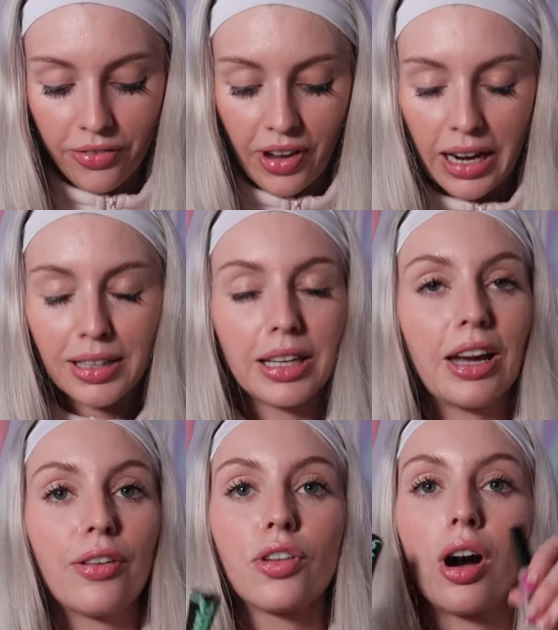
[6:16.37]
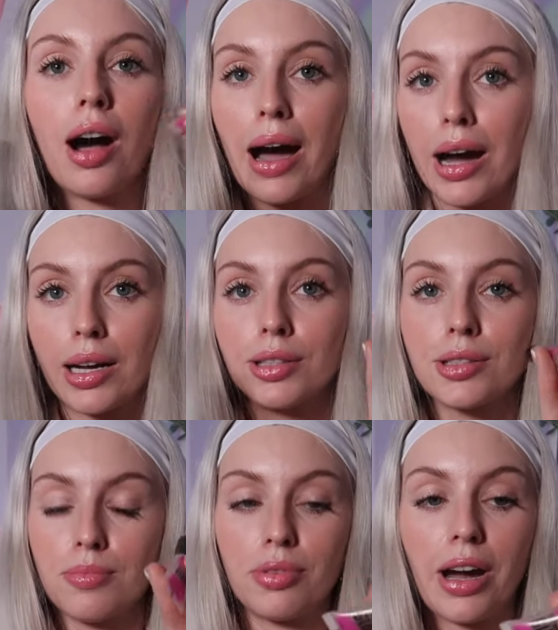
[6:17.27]
finally I've got
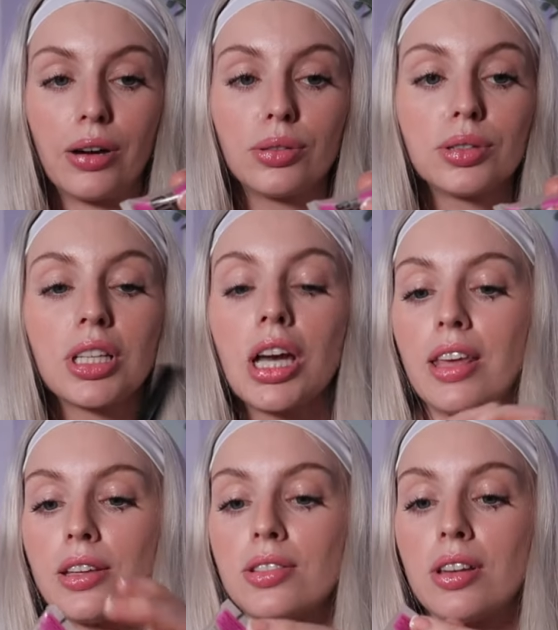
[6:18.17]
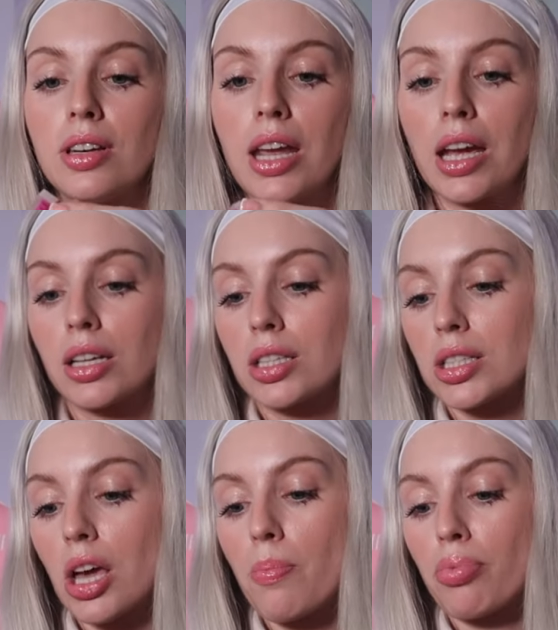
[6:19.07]
eyes and brows. This
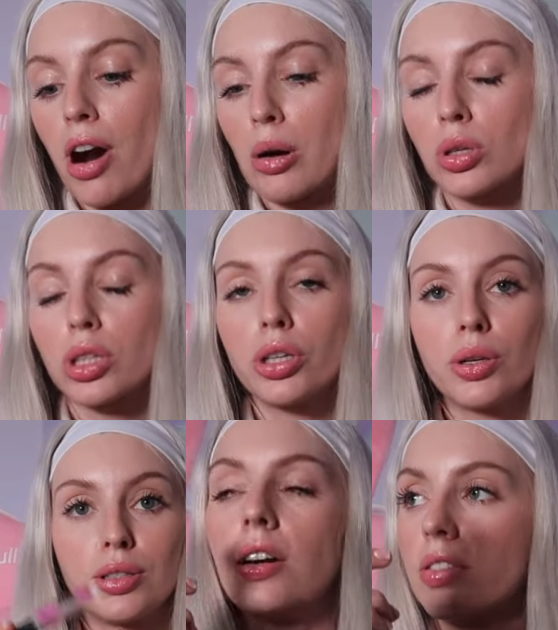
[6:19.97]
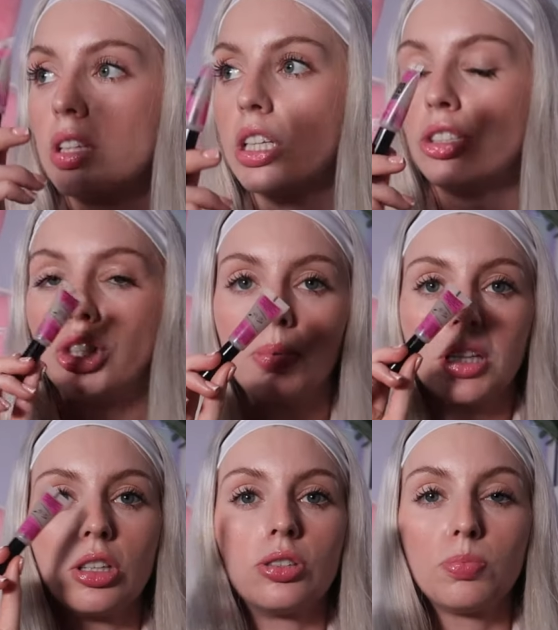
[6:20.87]
NYX brow glue is definitely
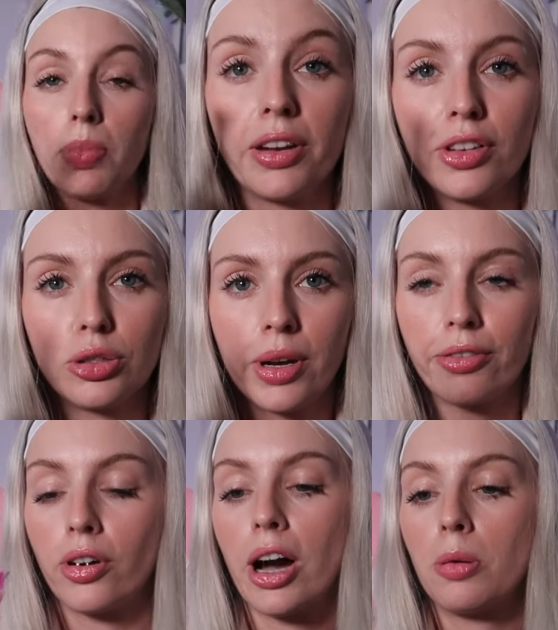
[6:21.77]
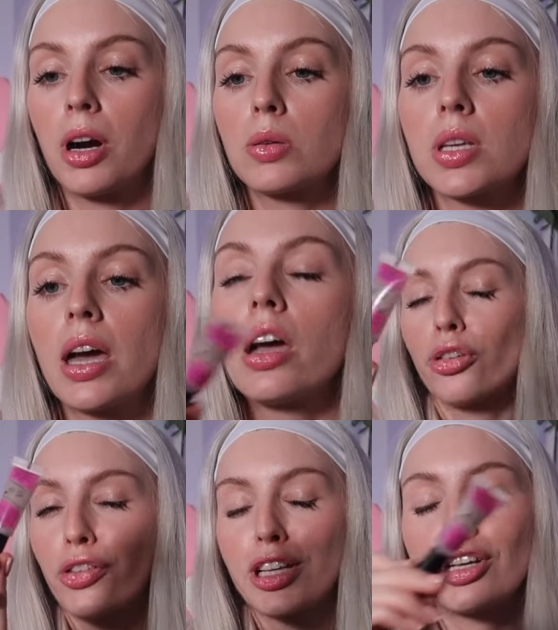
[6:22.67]
duping the Benefit 24 Hour Brow Setter.
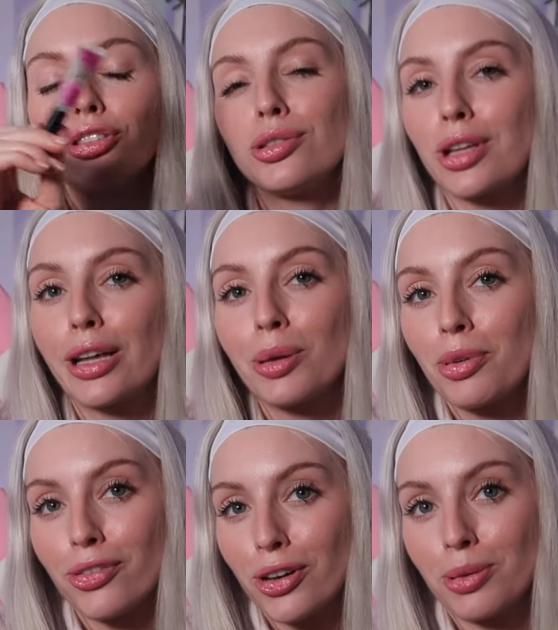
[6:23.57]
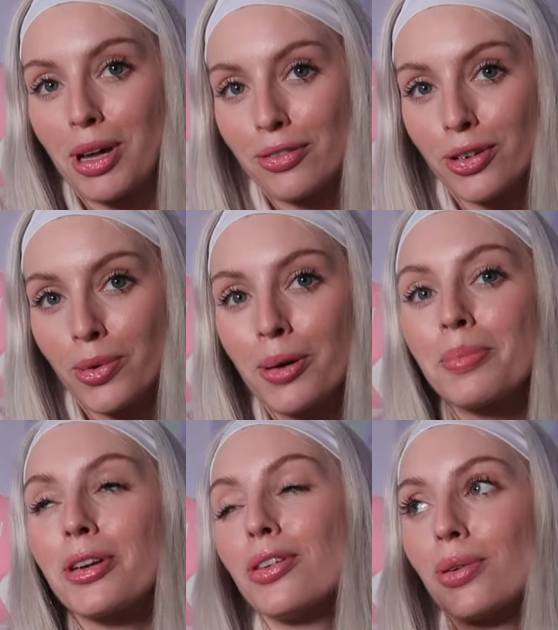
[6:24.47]
Love this. I do slightly prefer the Benefit one,
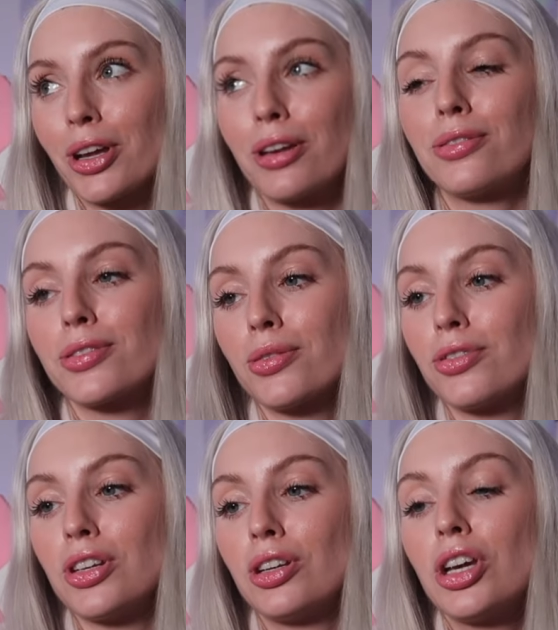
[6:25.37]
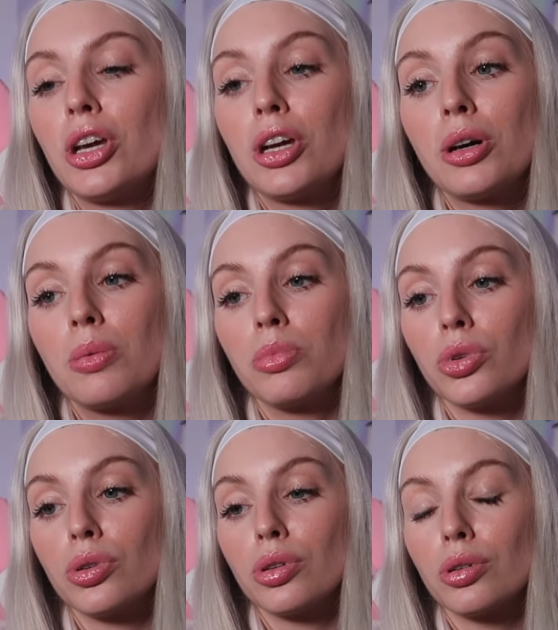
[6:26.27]
but if you want to go for something
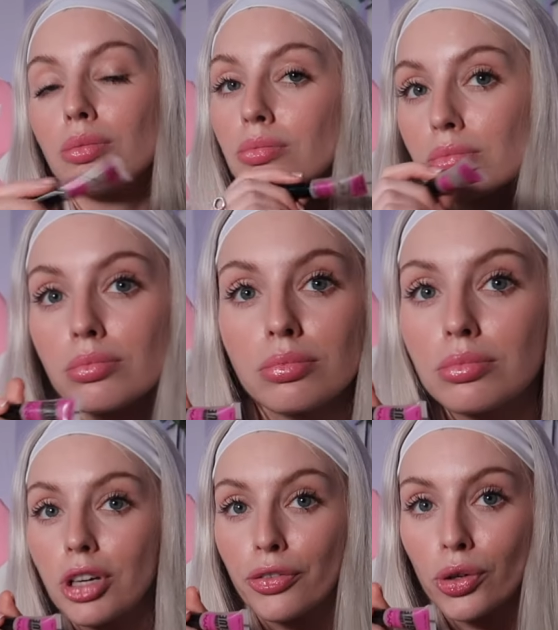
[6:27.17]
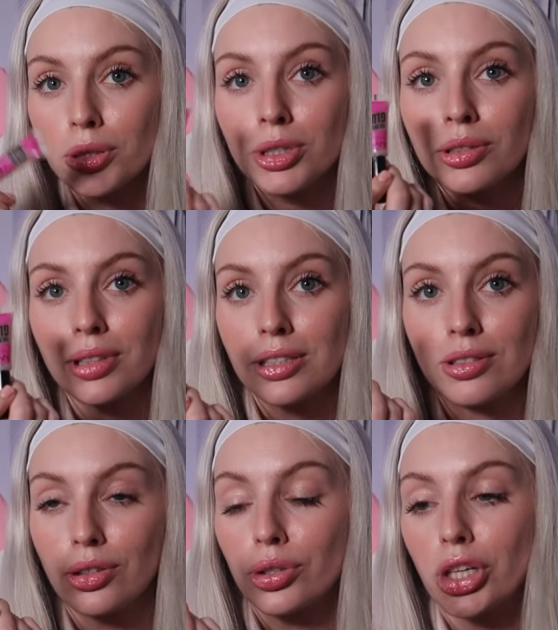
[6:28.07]
more affordable, this
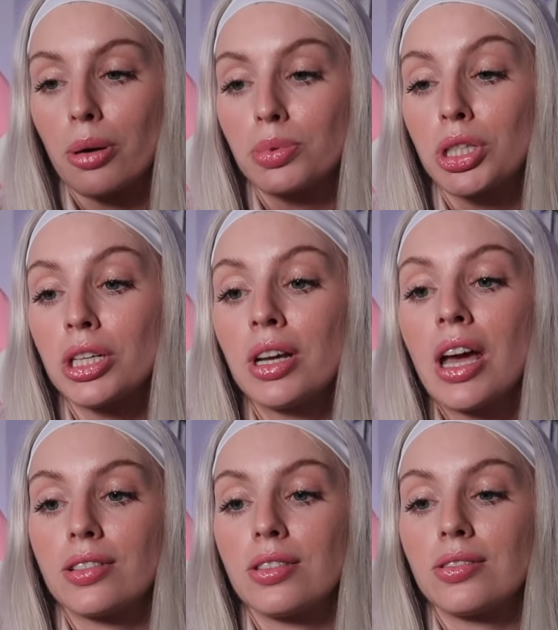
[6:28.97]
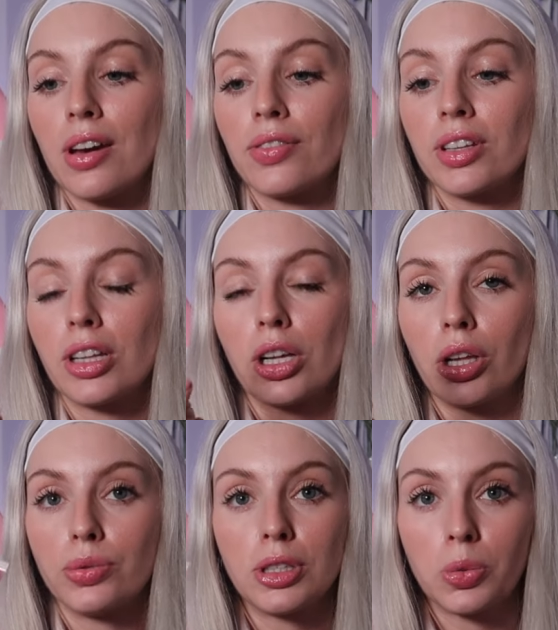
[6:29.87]
is a good option. This is definitely the
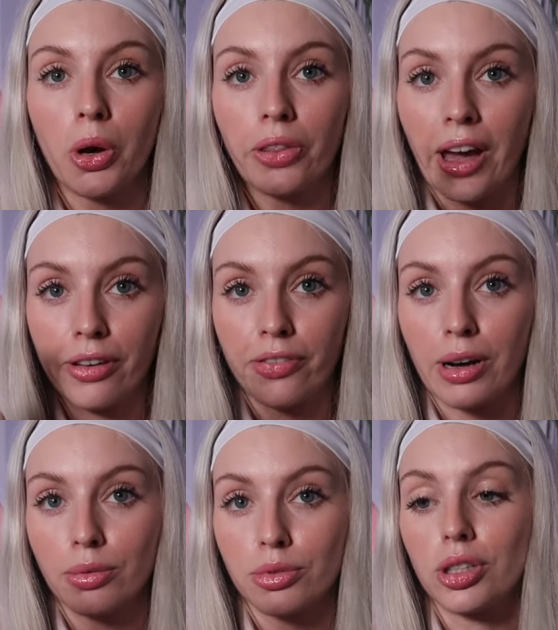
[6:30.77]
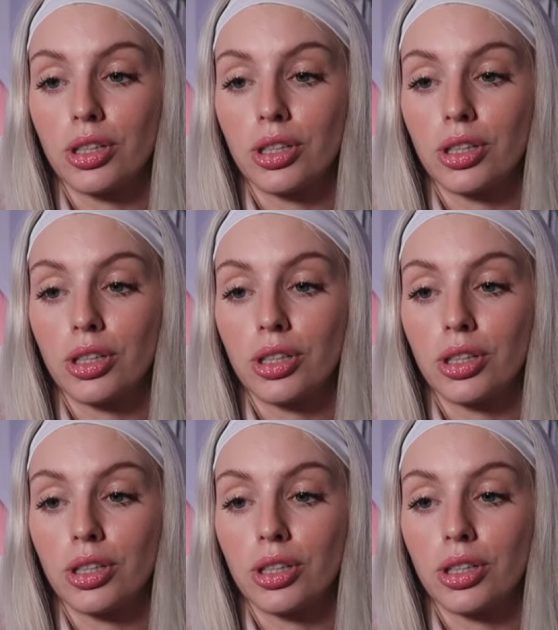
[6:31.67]
closest one that I found to